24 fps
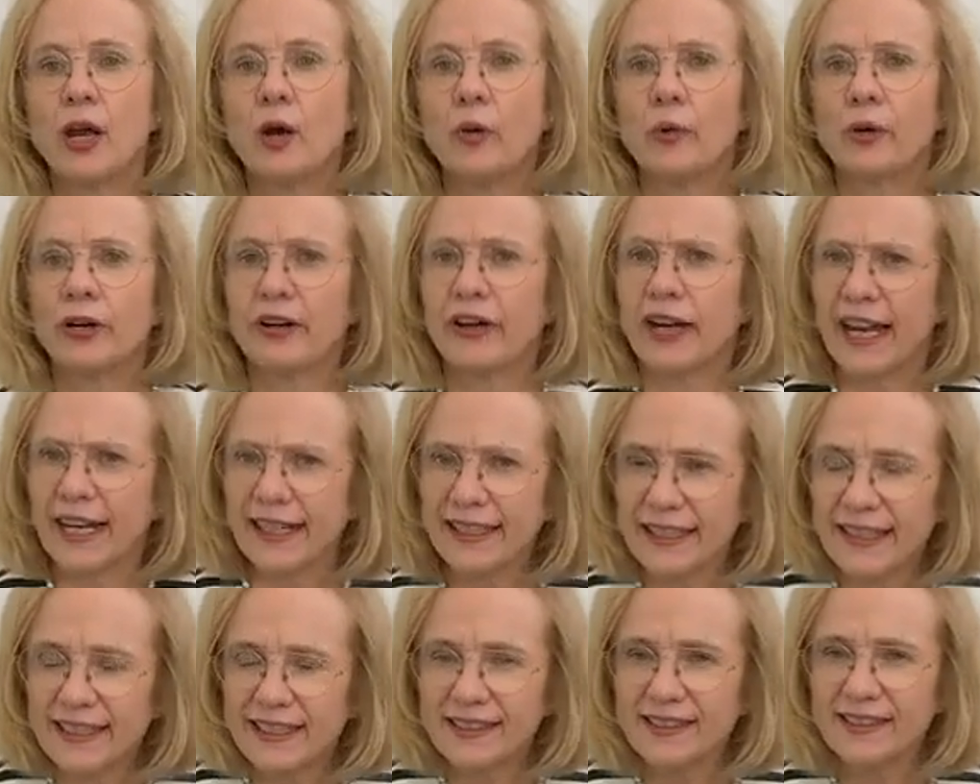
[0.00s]
Well,
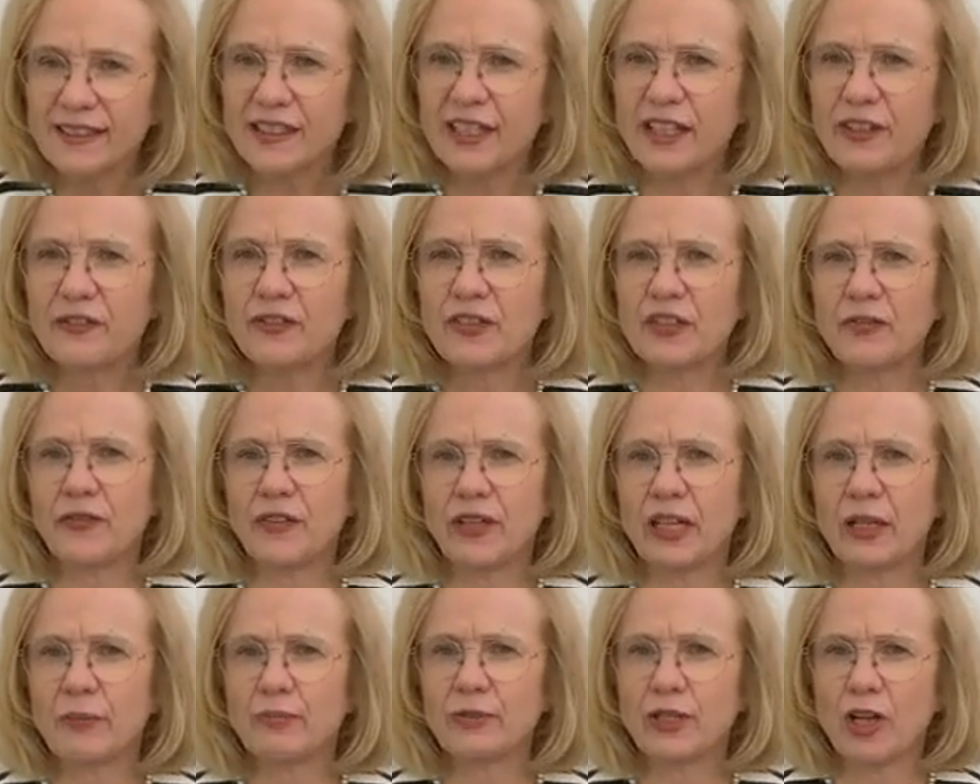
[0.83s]
unless they've
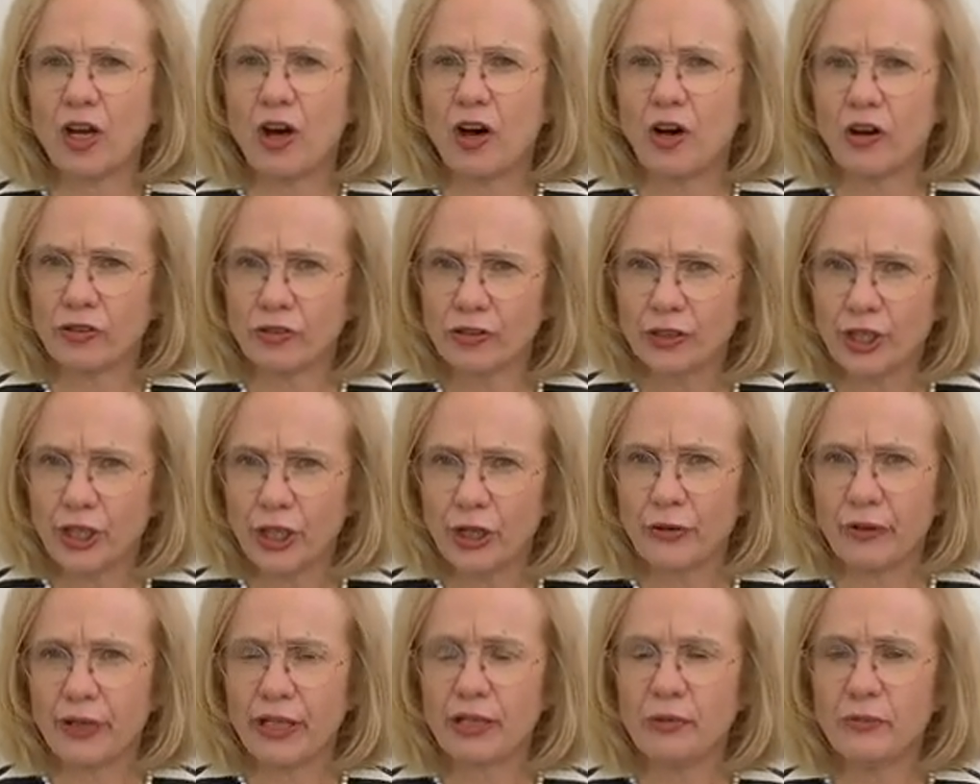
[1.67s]
developed
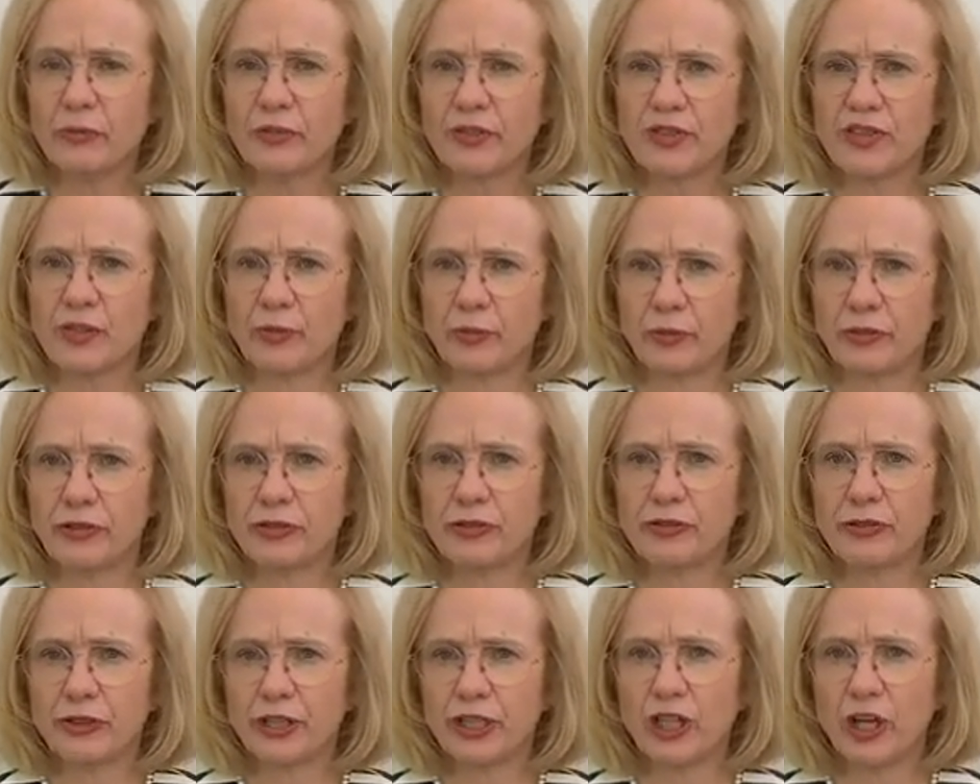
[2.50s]
ongoing
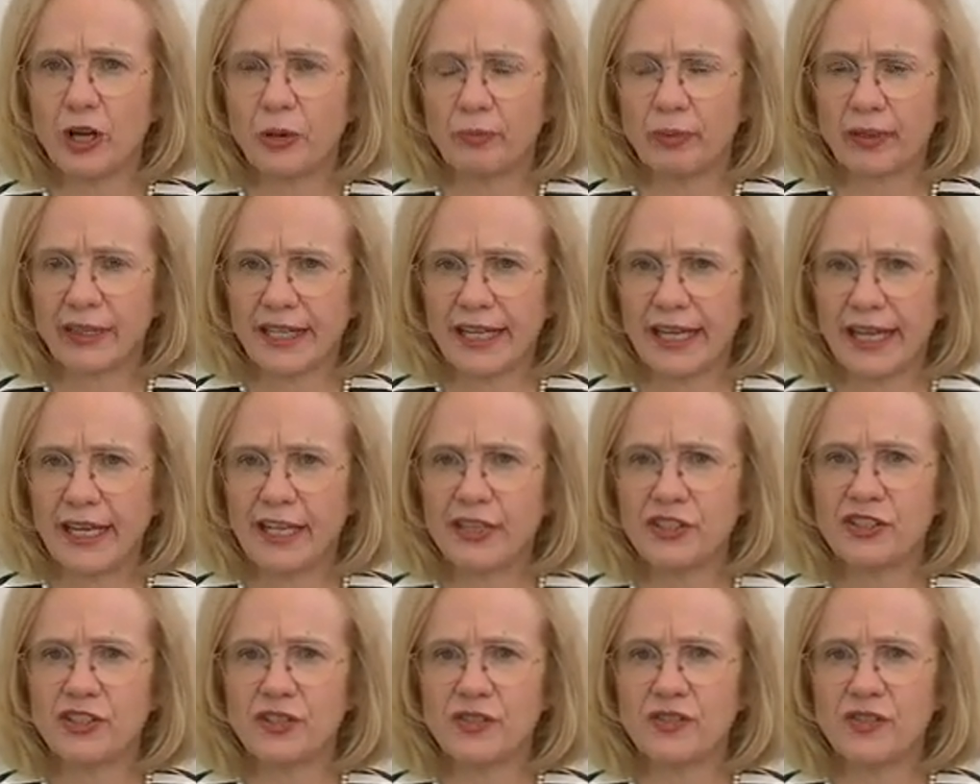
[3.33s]
respiratory
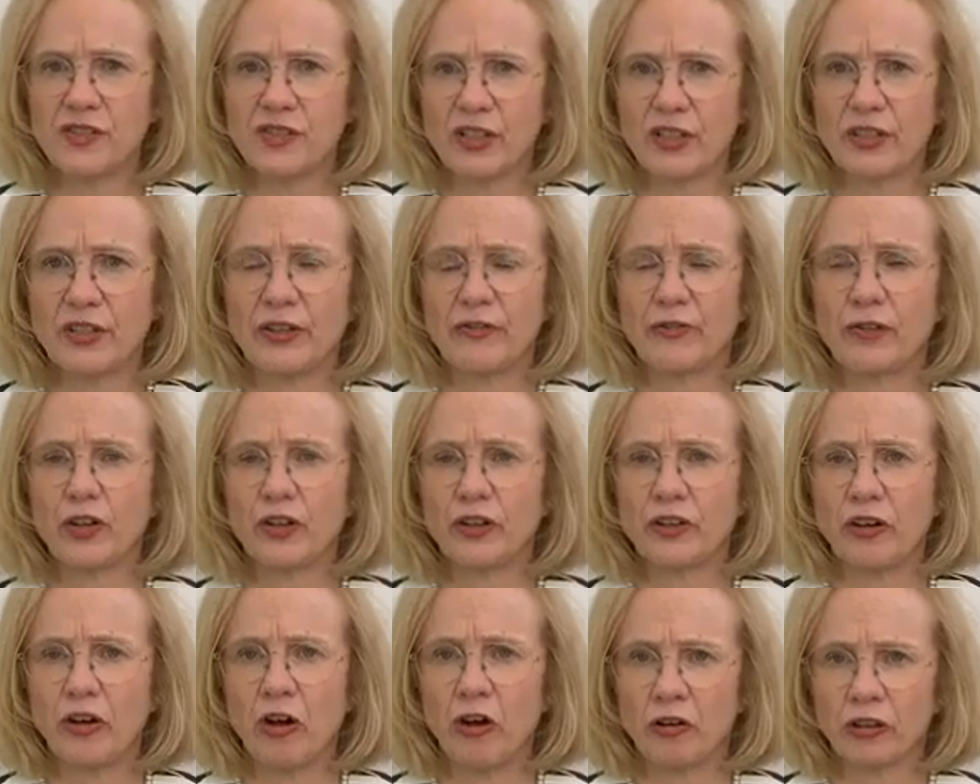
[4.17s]
complications, so they've
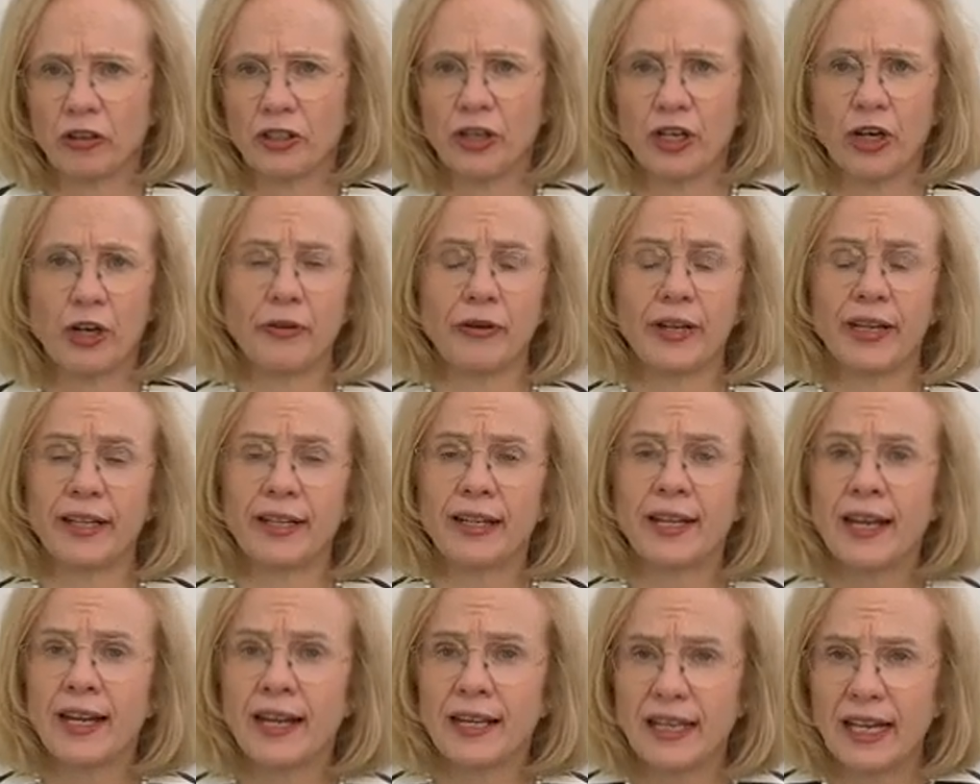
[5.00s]
got ongoing
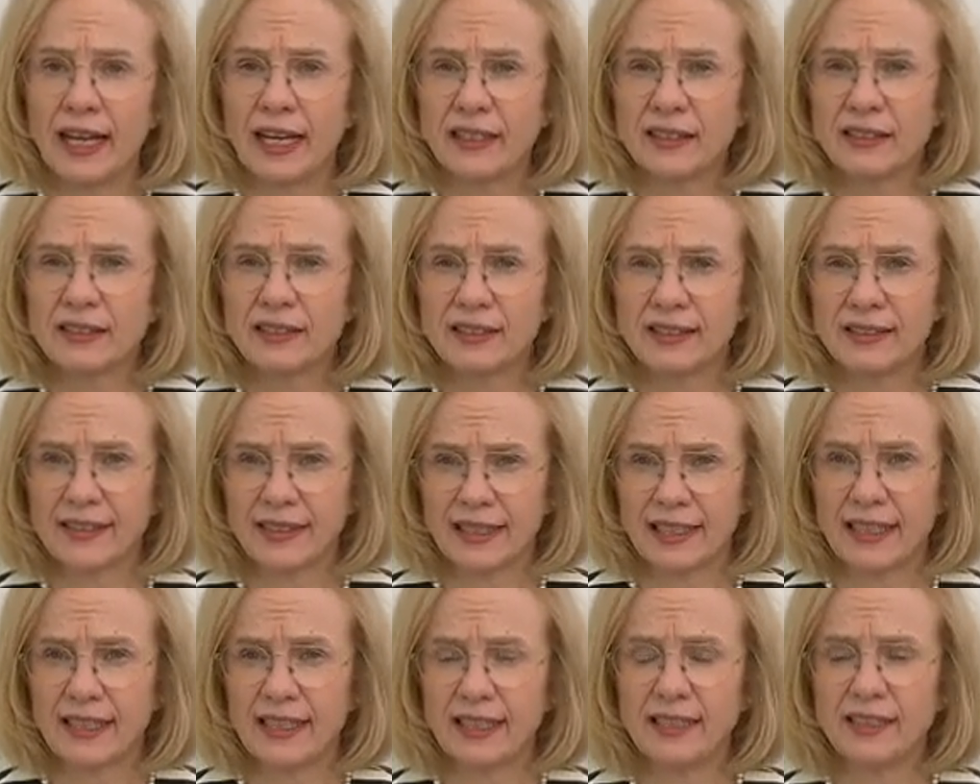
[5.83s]
lung
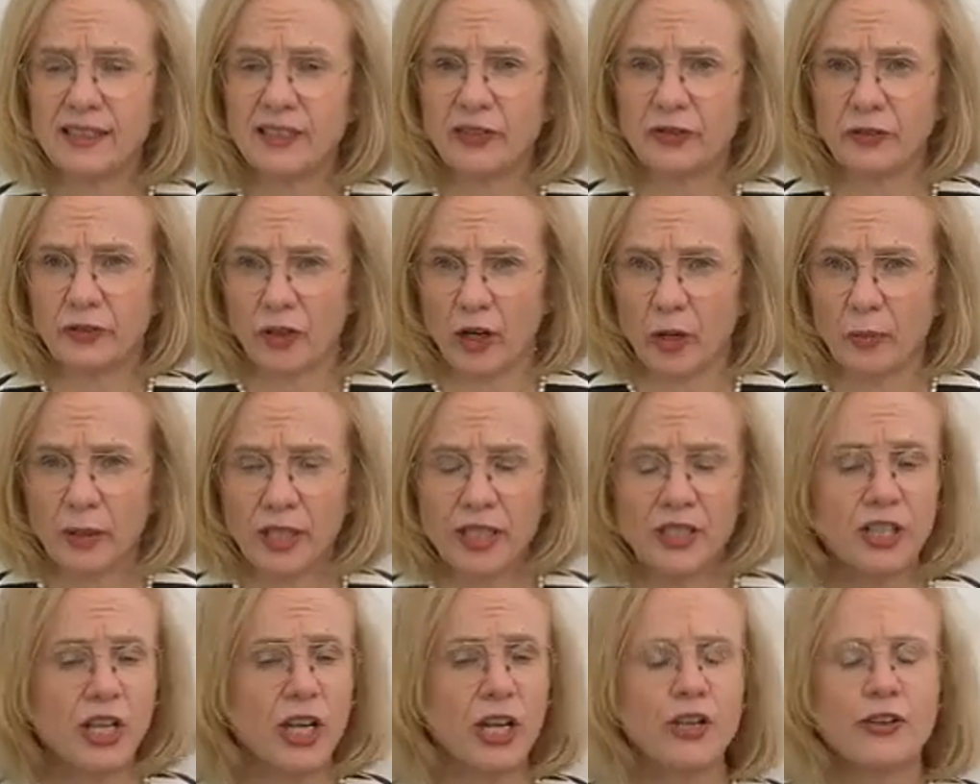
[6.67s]
disease from
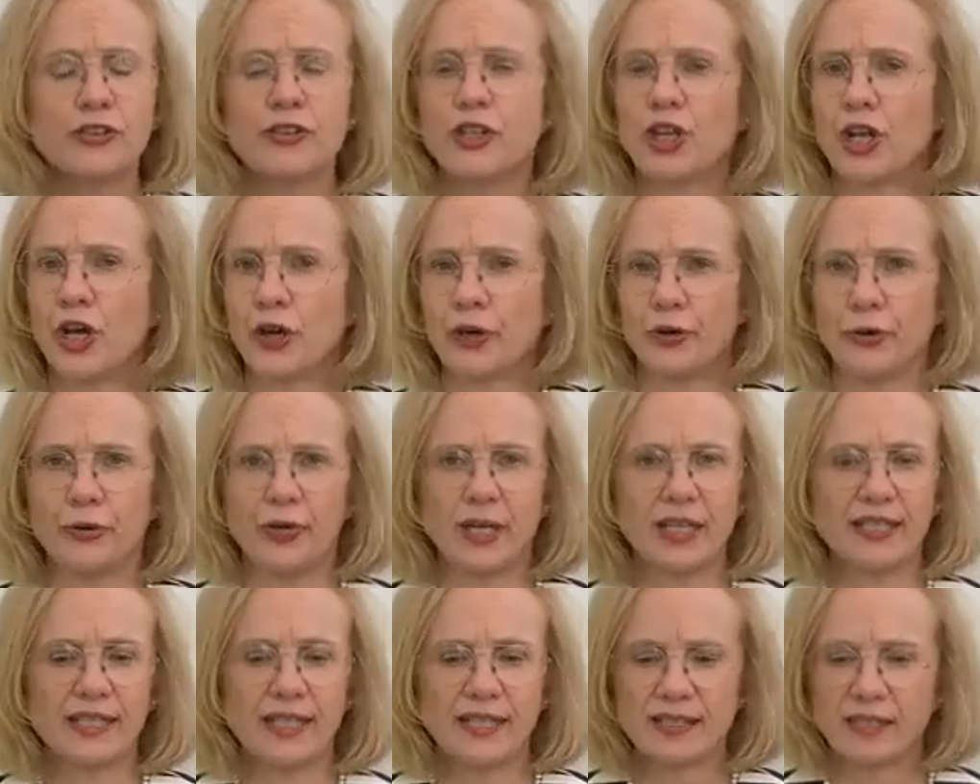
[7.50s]
it, no,
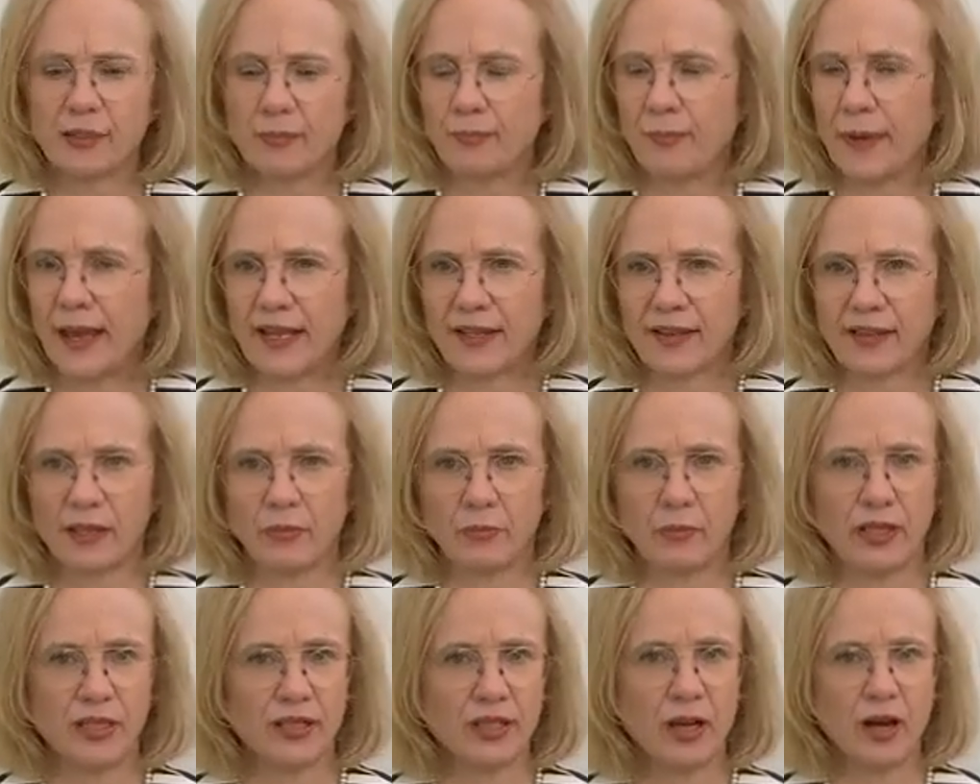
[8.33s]
it doesn't make
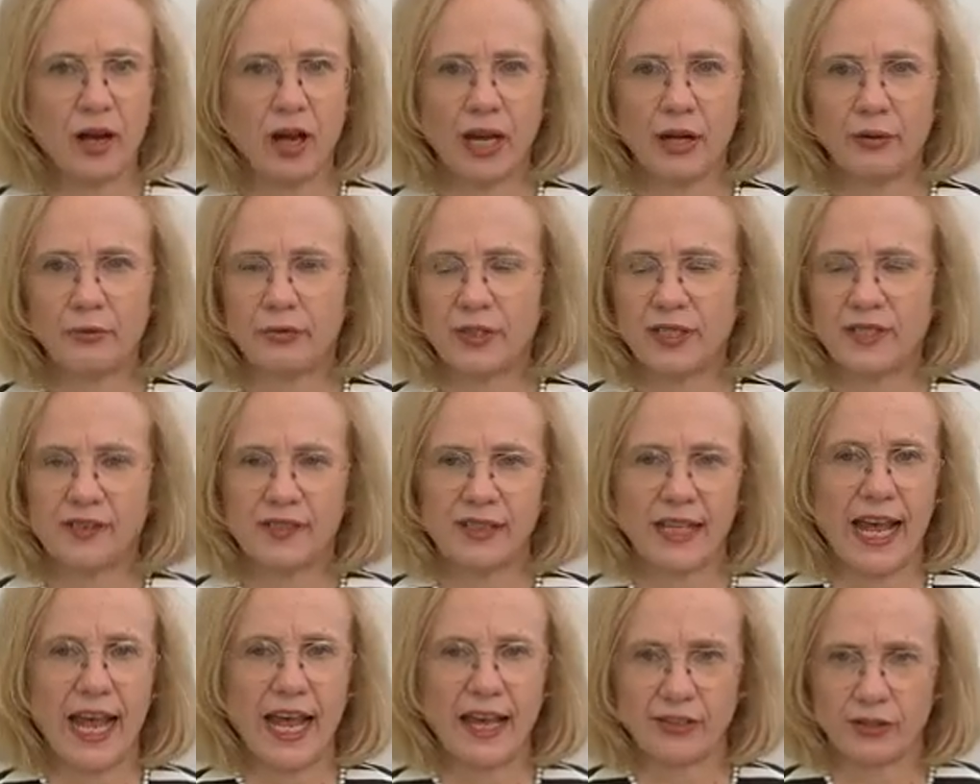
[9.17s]
them at high
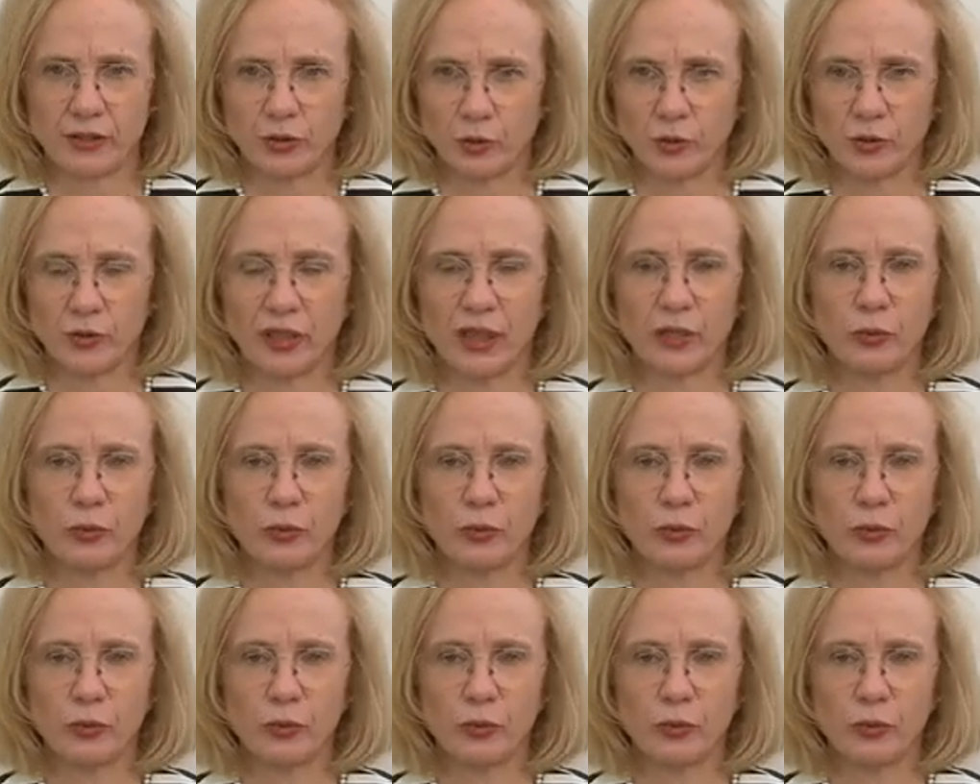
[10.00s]
risk at all.